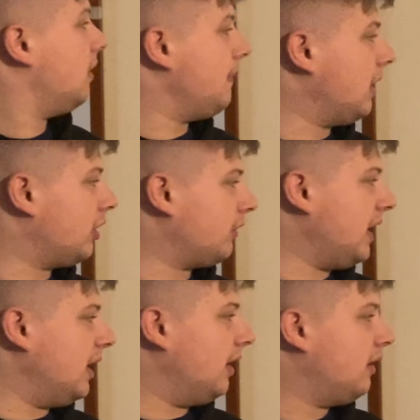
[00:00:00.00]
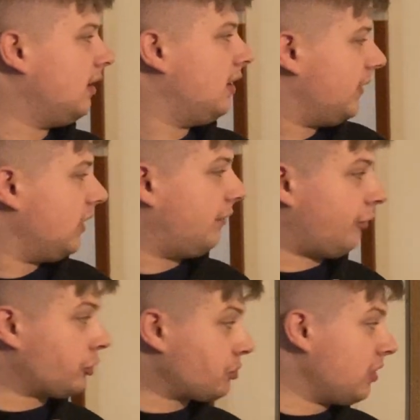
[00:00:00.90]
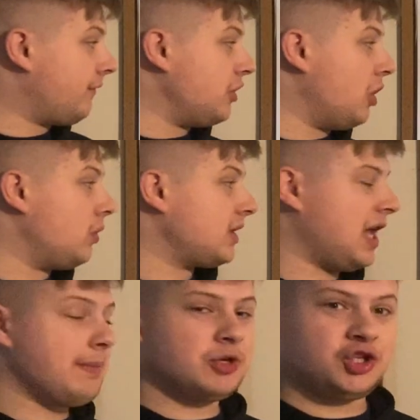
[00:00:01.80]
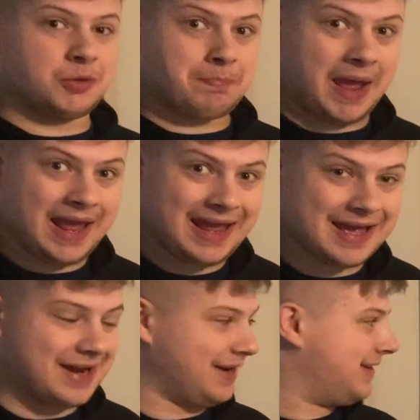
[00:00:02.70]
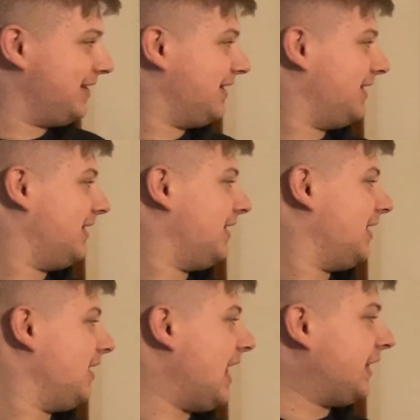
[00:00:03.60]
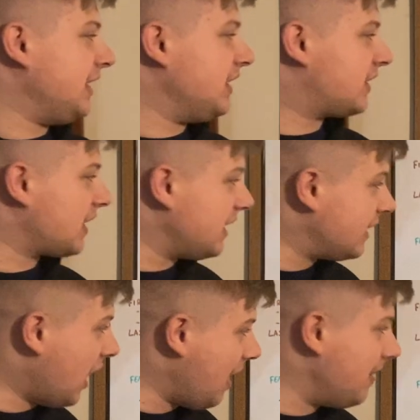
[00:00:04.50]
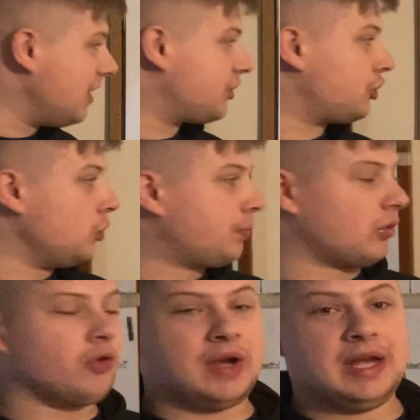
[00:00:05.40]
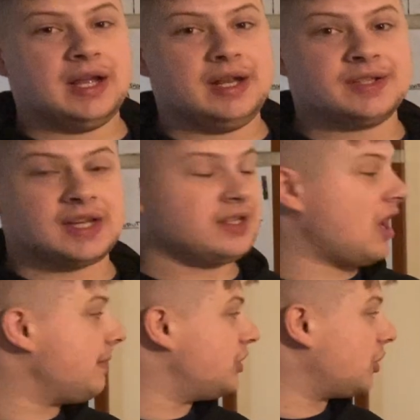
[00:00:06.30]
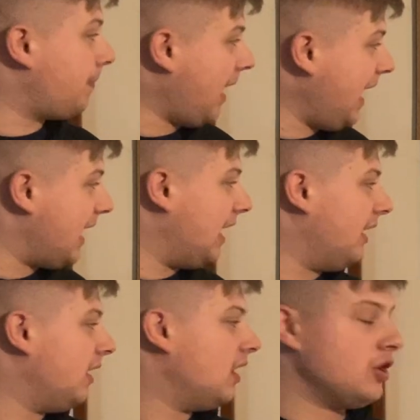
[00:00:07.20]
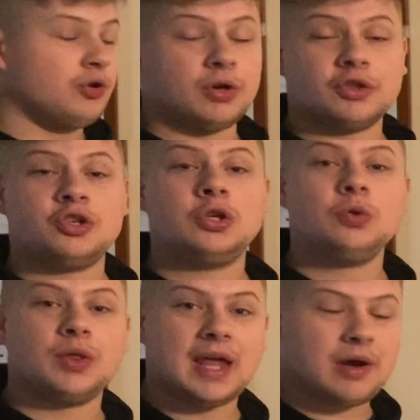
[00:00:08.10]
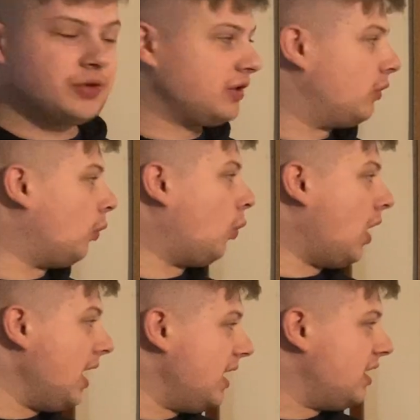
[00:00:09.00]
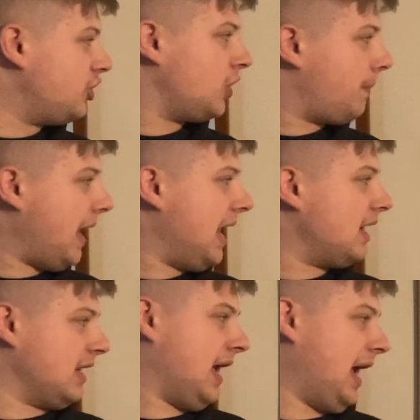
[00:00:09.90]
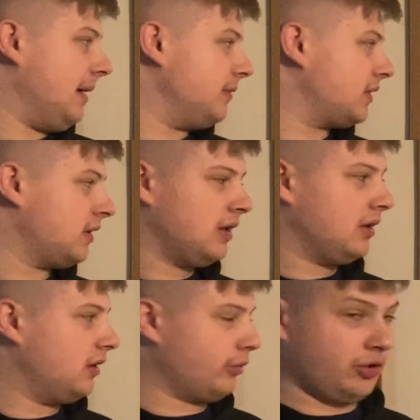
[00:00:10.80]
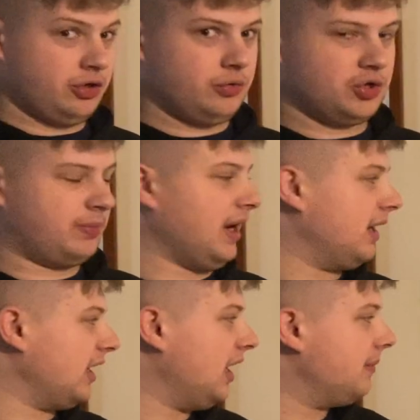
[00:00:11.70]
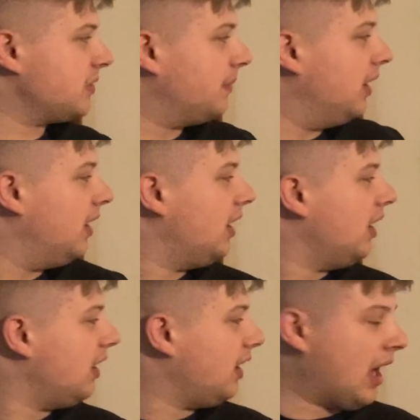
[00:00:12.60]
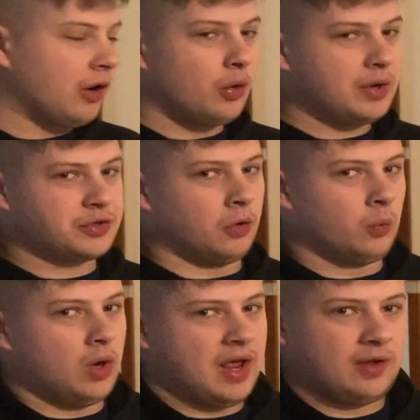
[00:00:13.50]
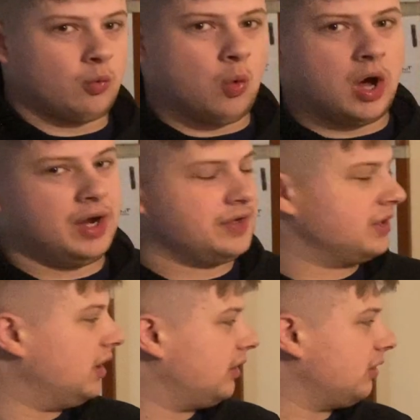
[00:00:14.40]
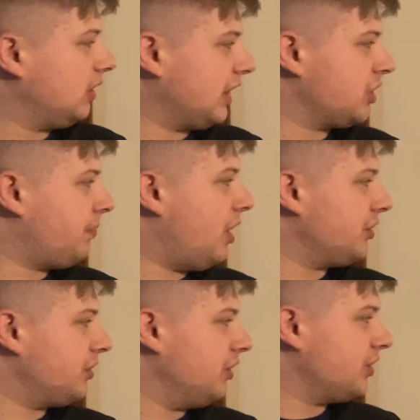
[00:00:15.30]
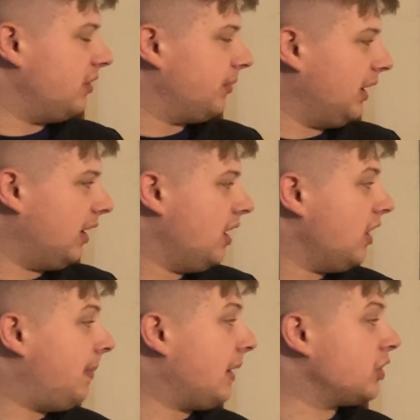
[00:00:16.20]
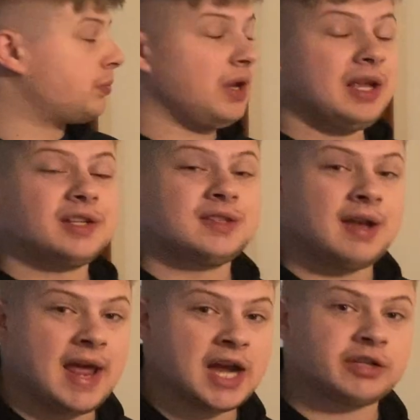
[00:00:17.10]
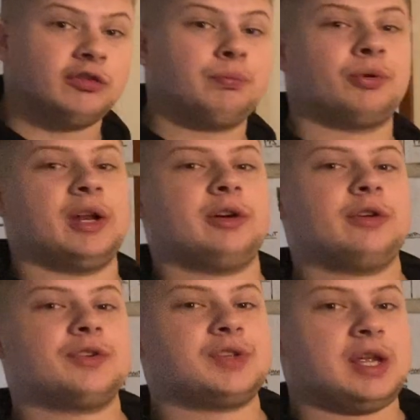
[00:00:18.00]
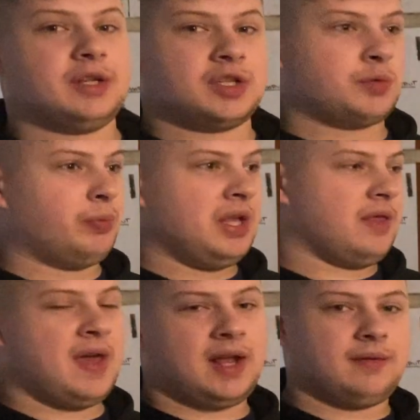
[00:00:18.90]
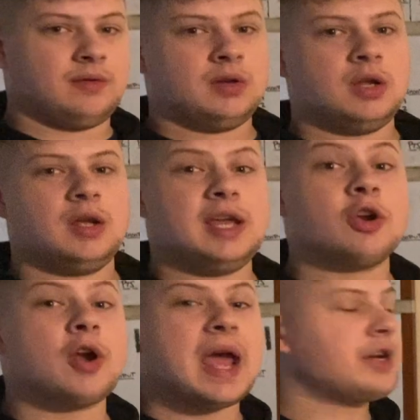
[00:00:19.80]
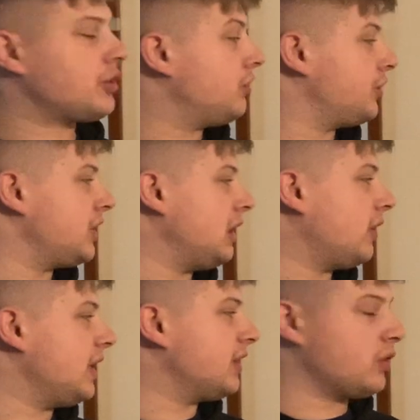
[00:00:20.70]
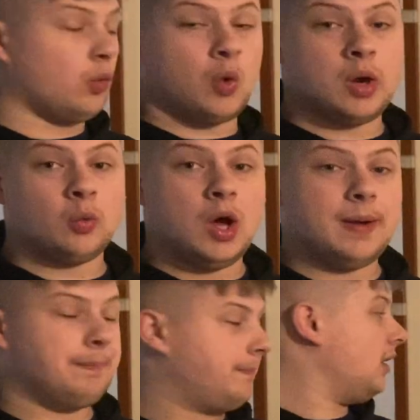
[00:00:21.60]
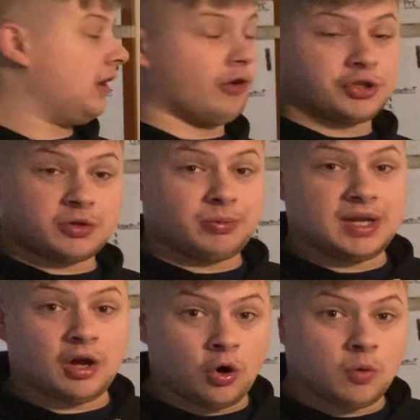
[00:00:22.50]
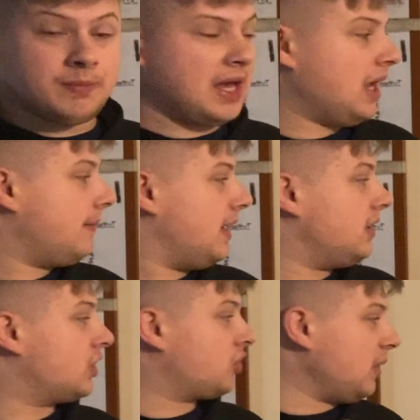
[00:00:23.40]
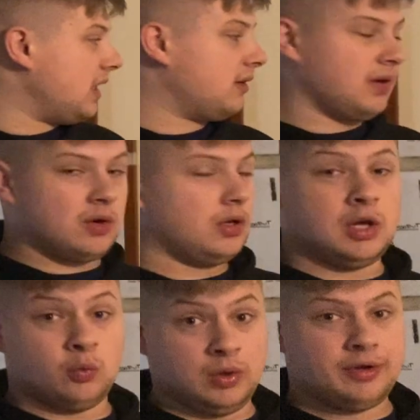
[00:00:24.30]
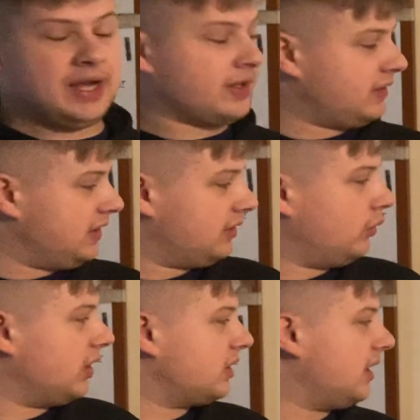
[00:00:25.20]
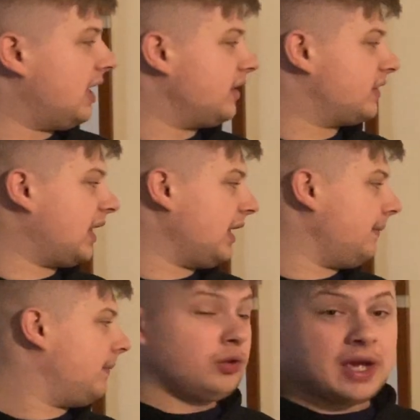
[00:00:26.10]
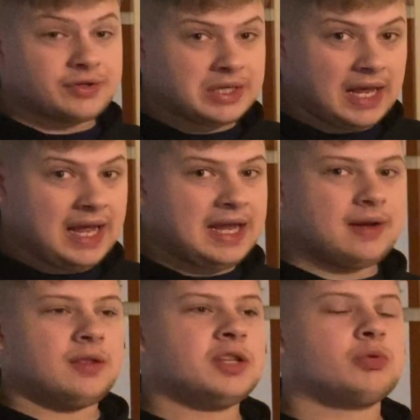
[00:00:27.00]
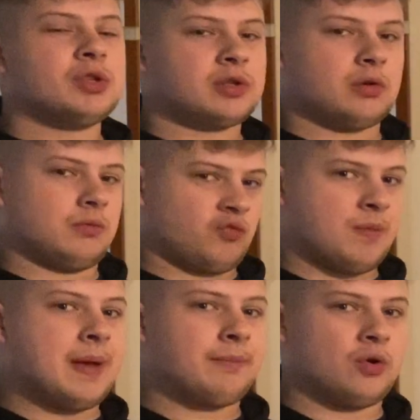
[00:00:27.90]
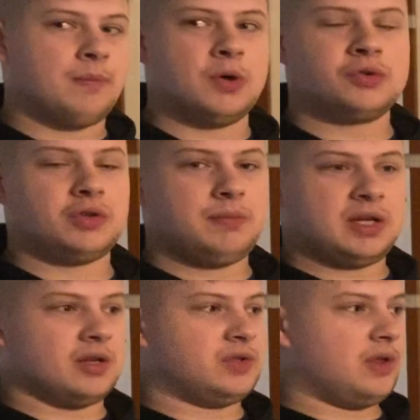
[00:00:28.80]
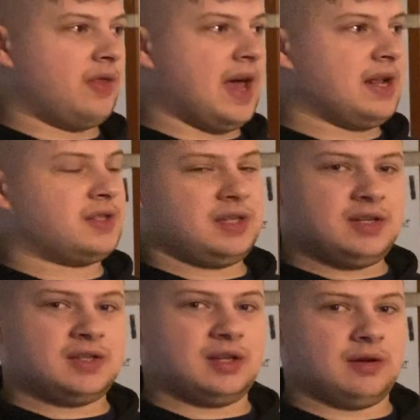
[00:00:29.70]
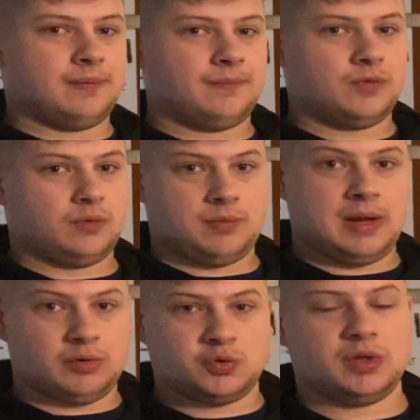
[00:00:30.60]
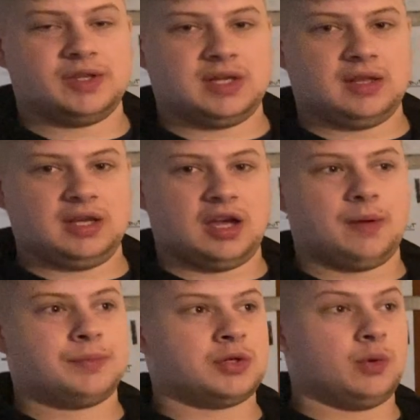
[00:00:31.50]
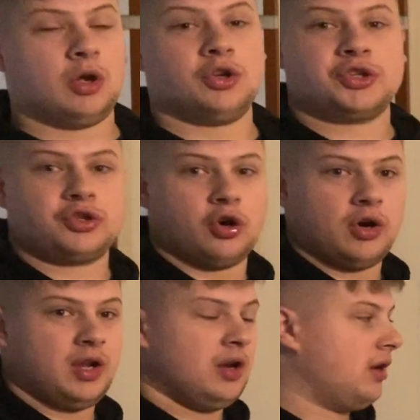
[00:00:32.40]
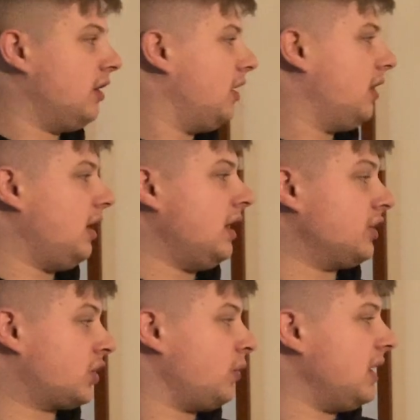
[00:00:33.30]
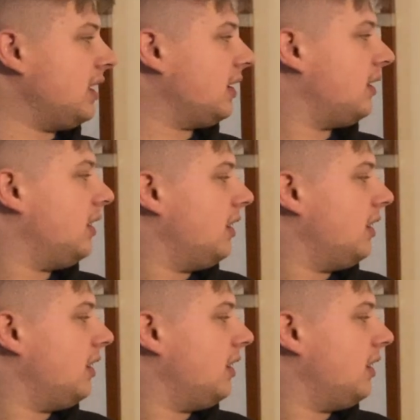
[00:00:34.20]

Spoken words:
Mellon Arena. The first one of note came in Japan at the Saitama Super Arena in Saitama, Japan during the 2001 Japan games. There were 2 Japan games, but I don't know why it was called one. I think one is like a sponsor or something. The Penguins played against the Nashville Predators and split that international series 1-1. They also played a home game in Sweden and will next season. We'll get to that in a second. 2008, this one's remembered mostly because that season the Penguins won the Stanley Cup, so it all started in Sweden.